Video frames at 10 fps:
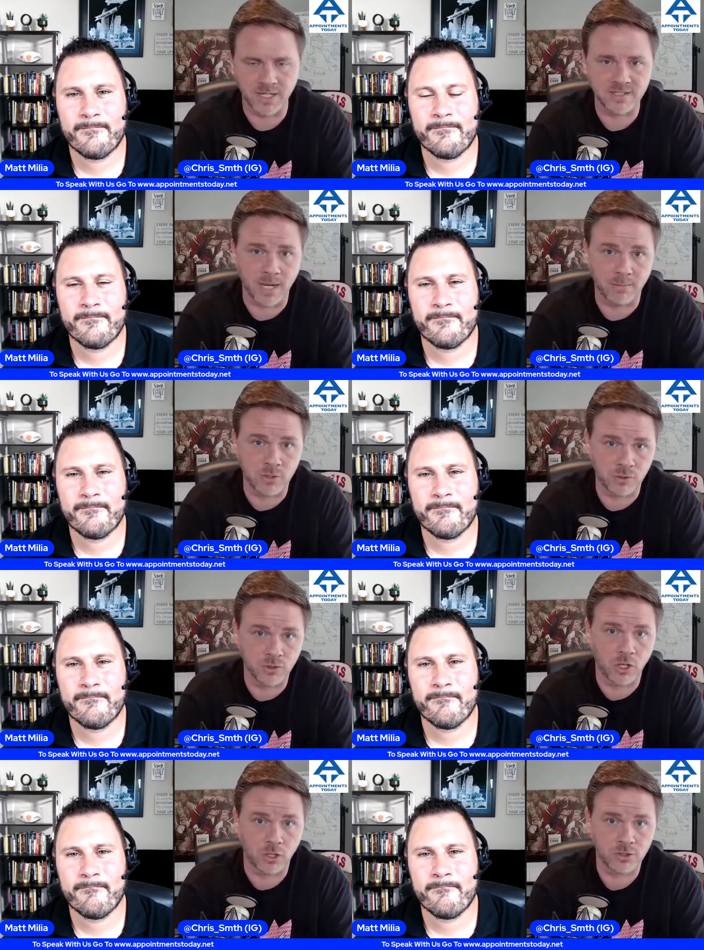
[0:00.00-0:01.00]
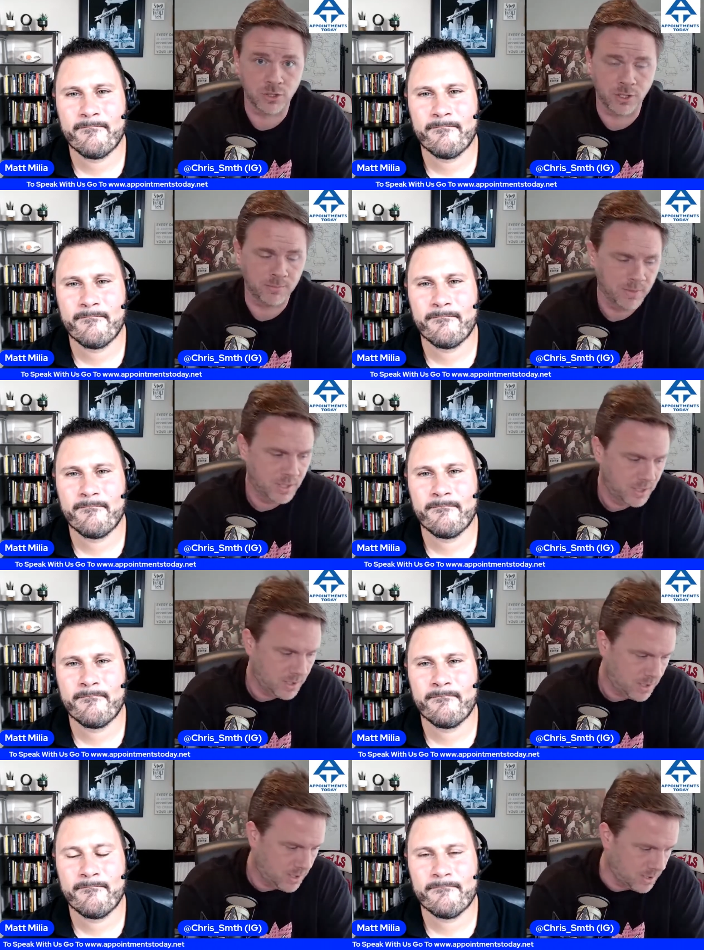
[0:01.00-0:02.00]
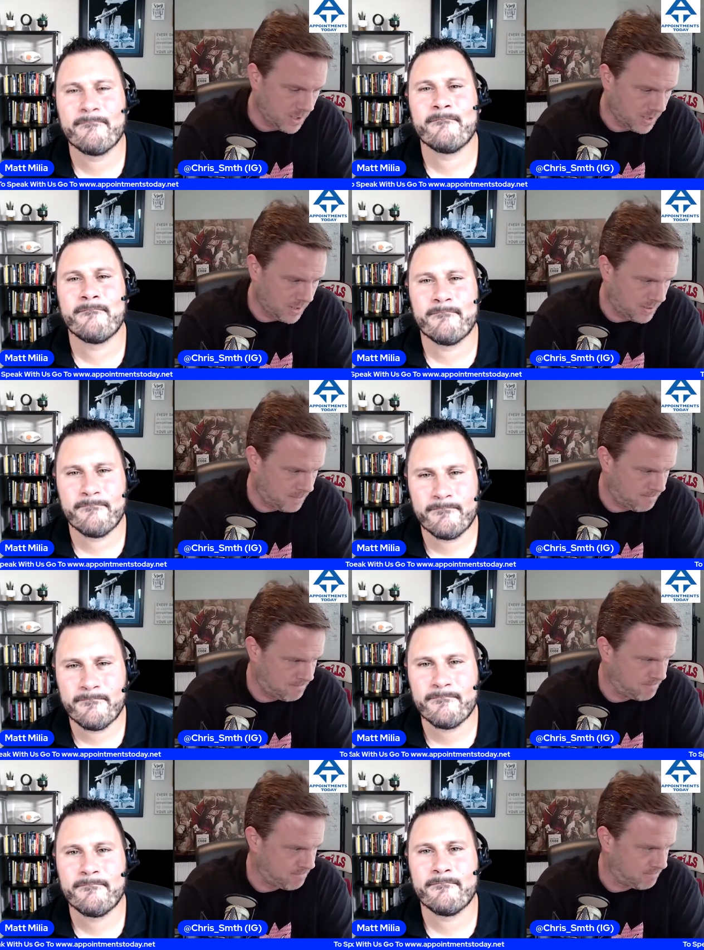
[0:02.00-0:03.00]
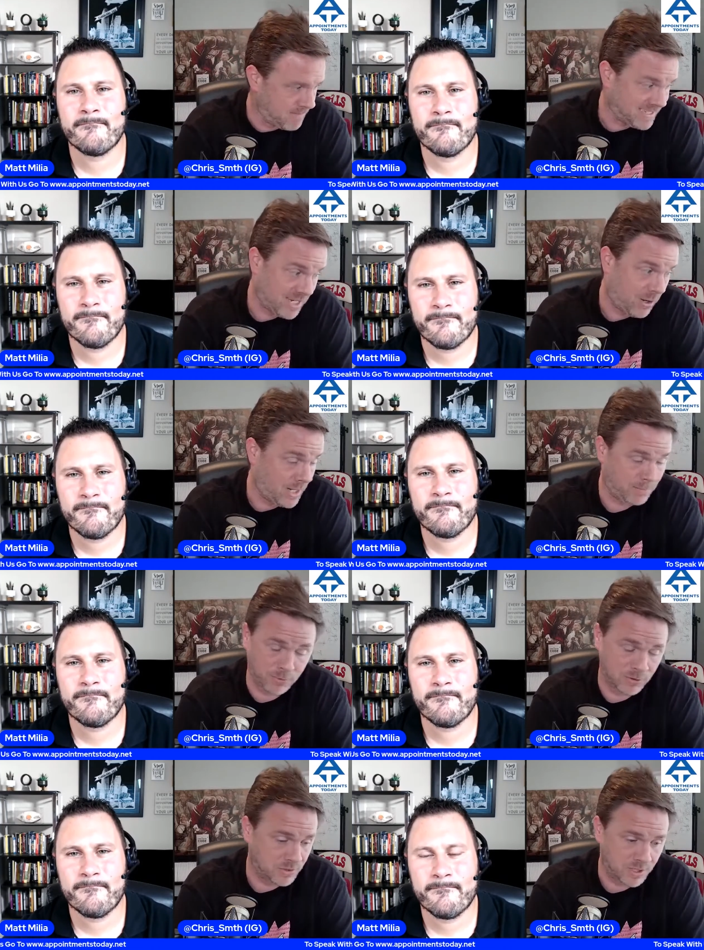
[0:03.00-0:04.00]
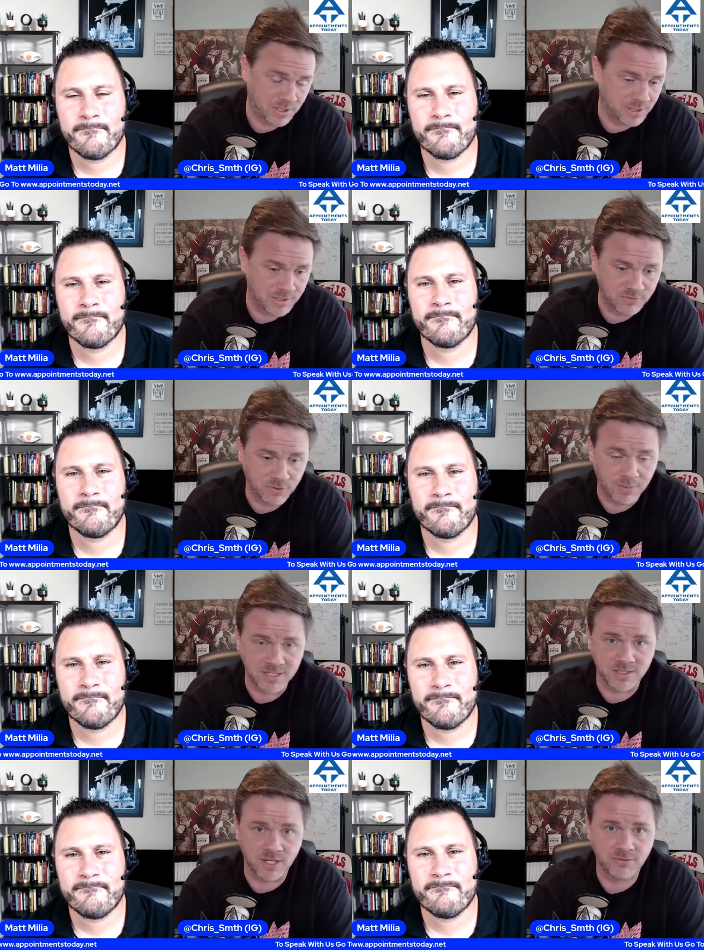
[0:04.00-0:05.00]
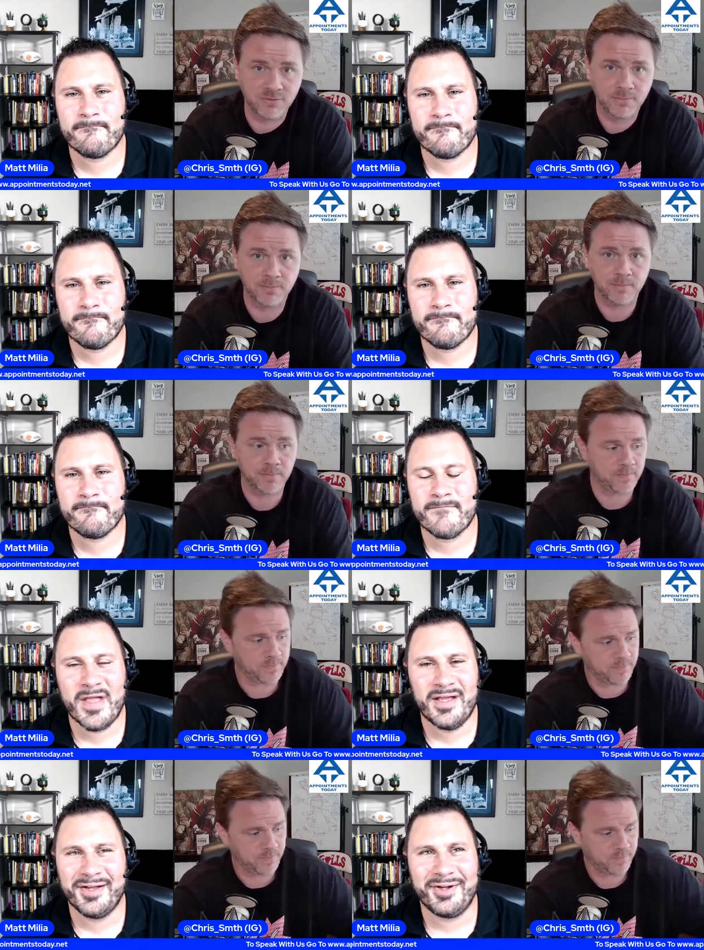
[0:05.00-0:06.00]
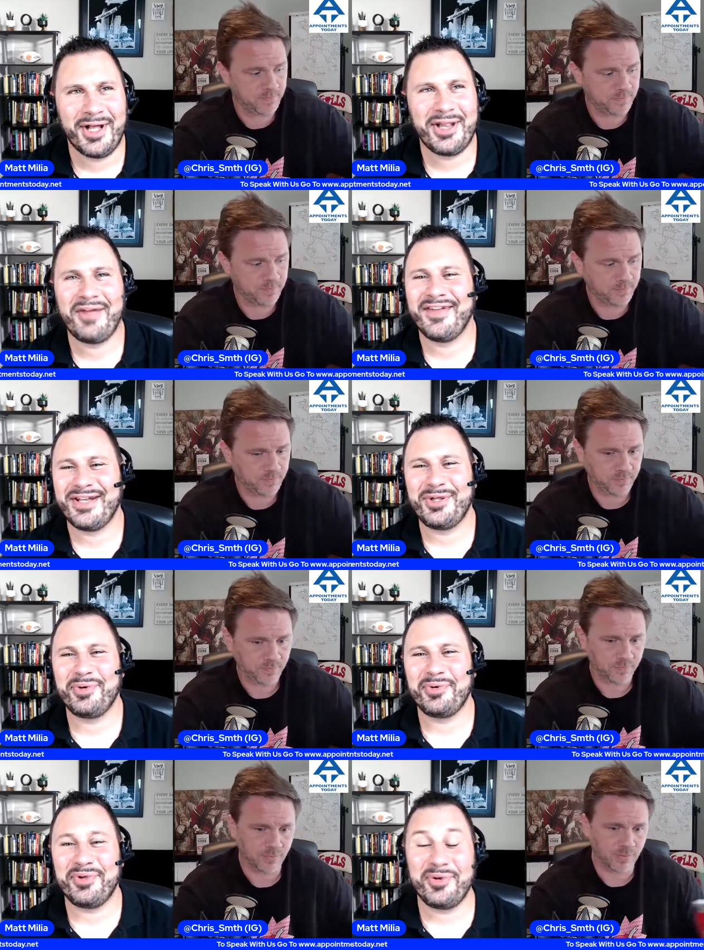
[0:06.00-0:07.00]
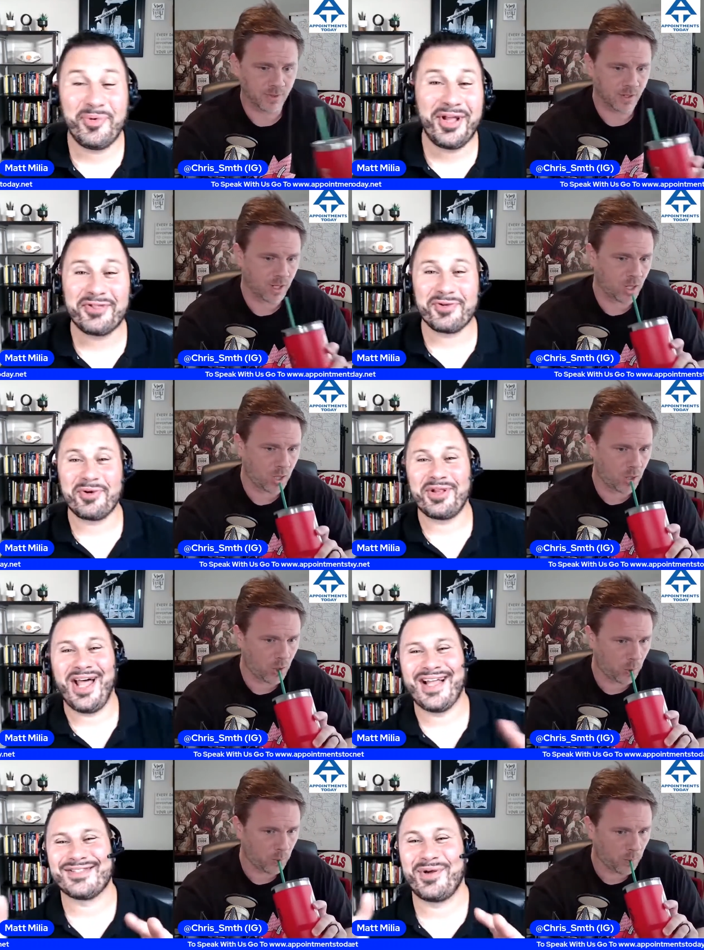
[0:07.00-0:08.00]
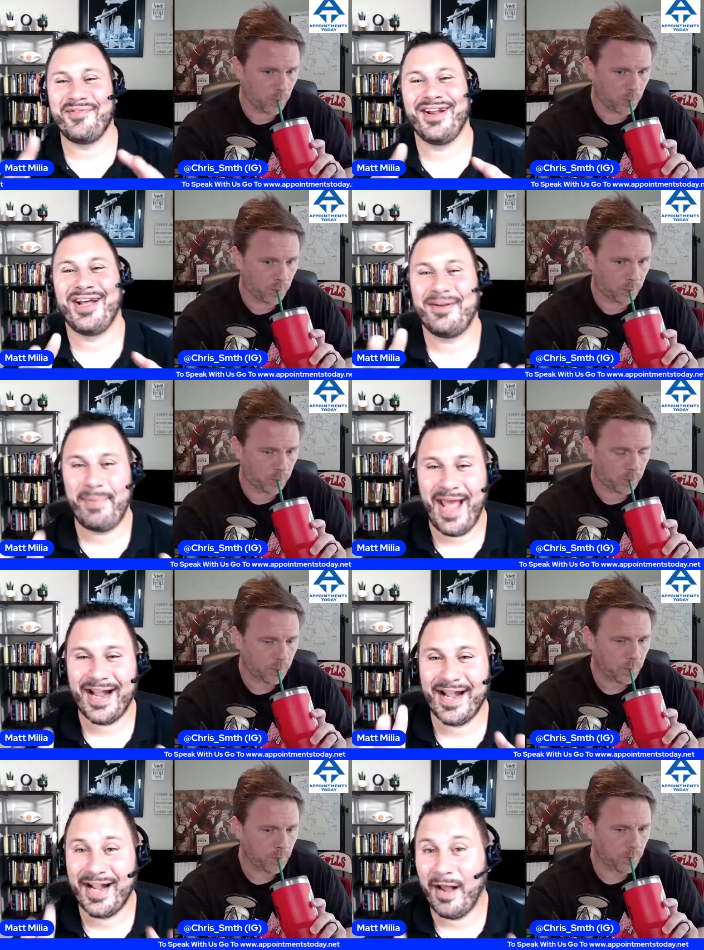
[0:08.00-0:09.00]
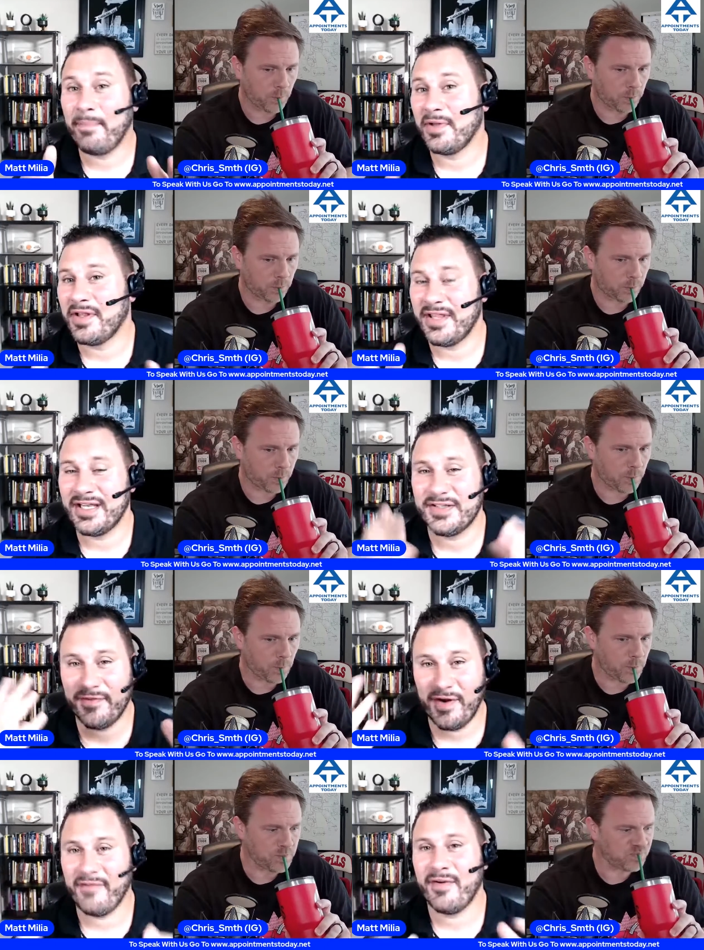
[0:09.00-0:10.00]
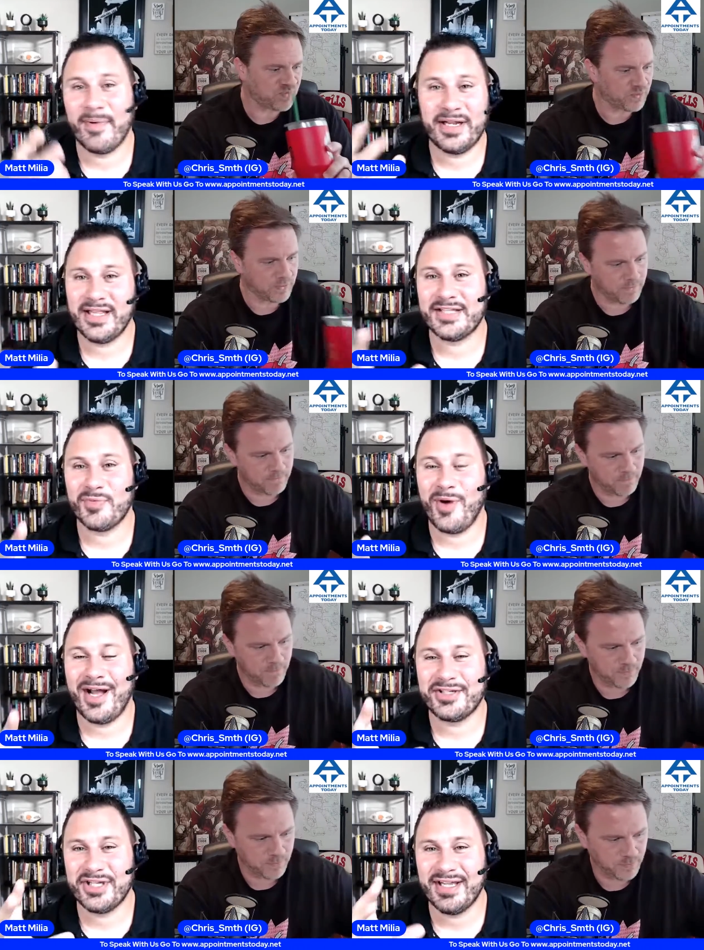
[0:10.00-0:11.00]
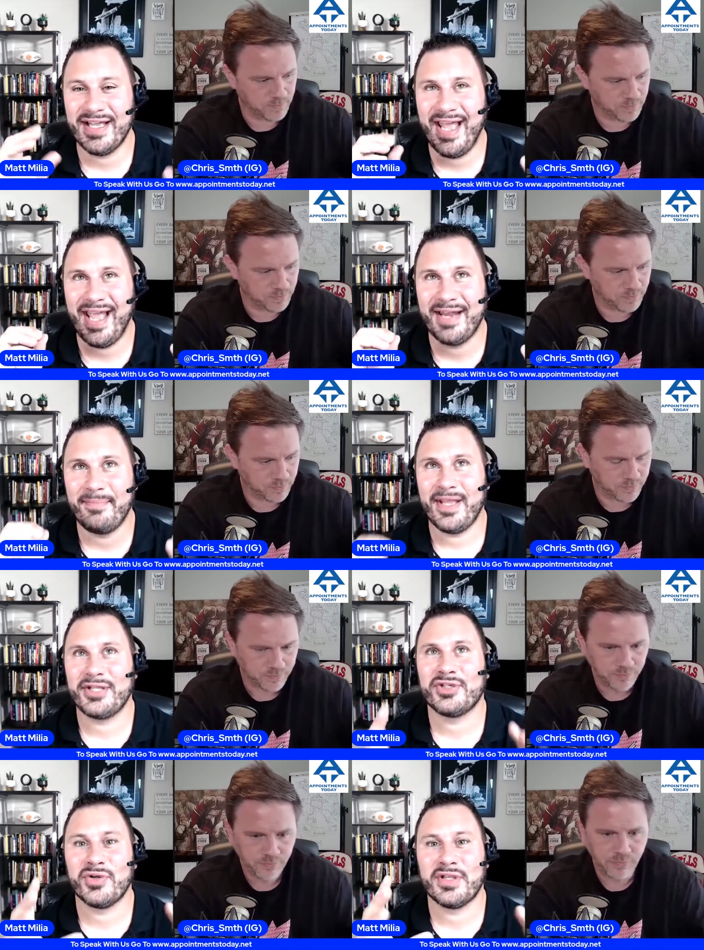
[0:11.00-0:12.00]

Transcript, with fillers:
Speaker 1: and time into long term. Um, that's how I approach it, at least for myself.
Speaker 2: I love it. You you went through a lot, so I'm going to unpack a couple of things for everybody that's watching and make sure